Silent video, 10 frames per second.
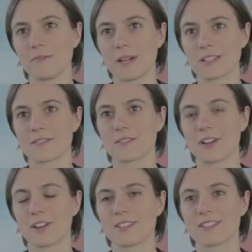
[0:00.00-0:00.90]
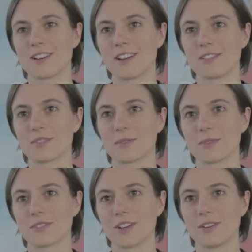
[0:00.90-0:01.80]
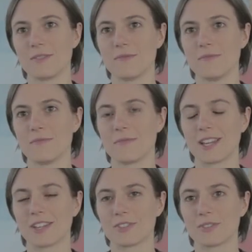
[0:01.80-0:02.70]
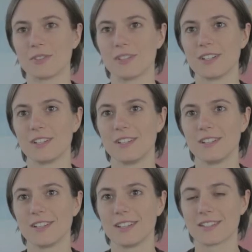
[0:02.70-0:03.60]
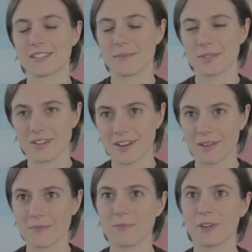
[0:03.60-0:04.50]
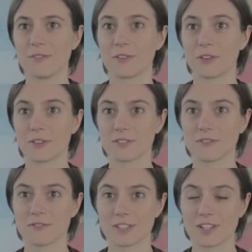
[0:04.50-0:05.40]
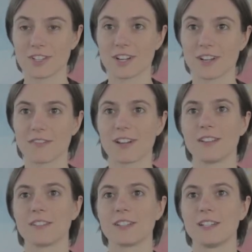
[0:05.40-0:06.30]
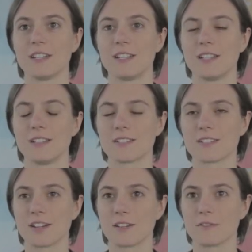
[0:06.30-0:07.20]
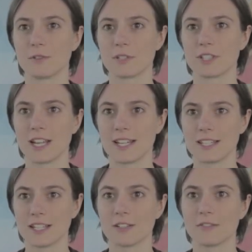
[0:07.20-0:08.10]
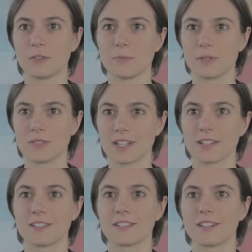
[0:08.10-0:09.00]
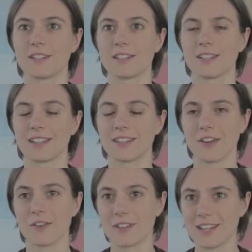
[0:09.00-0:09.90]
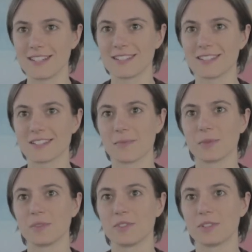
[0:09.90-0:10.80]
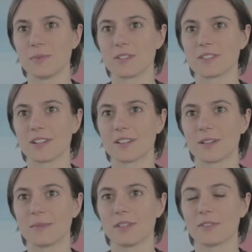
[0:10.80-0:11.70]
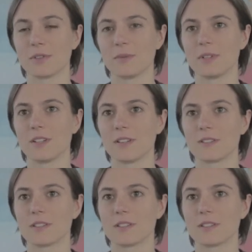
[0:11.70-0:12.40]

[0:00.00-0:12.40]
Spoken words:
of passive solar design is also making sure that in the summertime, when you've got lots of sunshine around, designing for shading of your building. It can overheat in the summer with too much sun coming in through the windows.